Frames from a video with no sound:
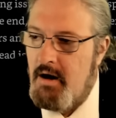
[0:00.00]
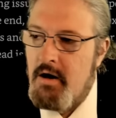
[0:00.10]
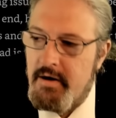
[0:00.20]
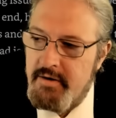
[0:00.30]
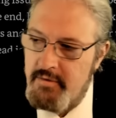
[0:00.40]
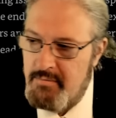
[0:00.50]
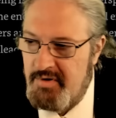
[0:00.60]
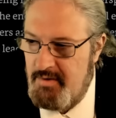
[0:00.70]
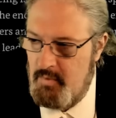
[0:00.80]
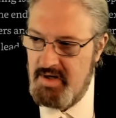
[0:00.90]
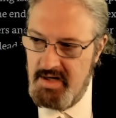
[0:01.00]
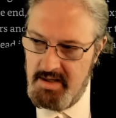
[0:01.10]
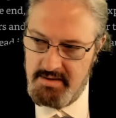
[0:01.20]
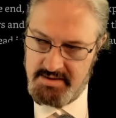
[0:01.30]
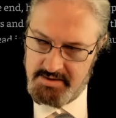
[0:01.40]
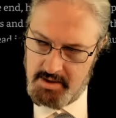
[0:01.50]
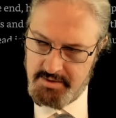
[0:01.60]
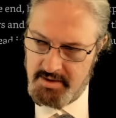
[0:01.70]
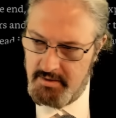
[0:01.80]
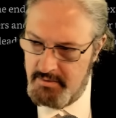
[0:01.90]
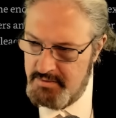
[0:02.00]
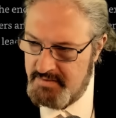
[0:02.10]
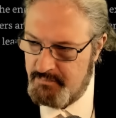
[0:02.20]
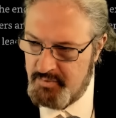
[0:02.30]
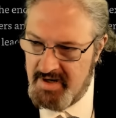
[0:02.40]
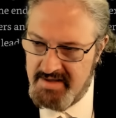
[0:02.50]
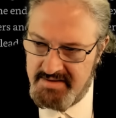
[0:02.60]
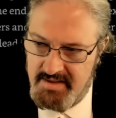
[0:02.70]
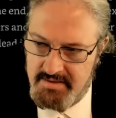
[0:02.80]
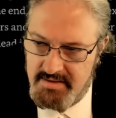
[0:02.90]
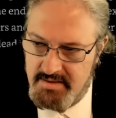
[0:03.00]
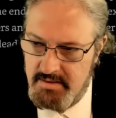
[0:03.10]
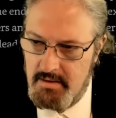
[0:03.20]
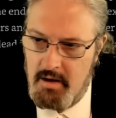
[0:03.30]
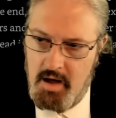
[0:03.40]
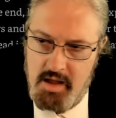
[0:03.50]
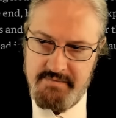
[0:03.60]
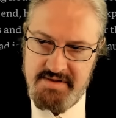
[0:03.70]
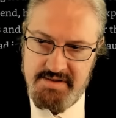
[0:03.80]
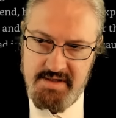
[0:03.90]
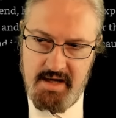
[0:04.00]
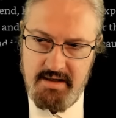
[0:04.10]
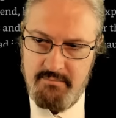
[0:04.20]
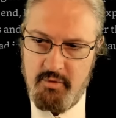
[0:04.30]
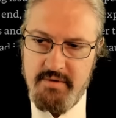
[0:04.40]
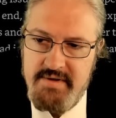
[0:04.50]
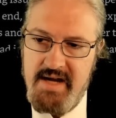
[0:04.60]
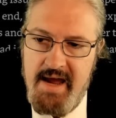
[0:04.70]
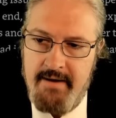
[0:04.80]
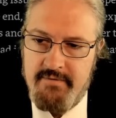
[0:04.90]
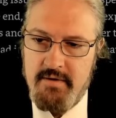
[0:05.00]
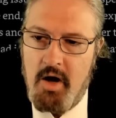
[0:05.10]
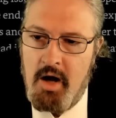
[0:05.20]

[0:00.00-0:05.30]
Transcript: Arguably, we need such inclusive processes in all of society more than ever.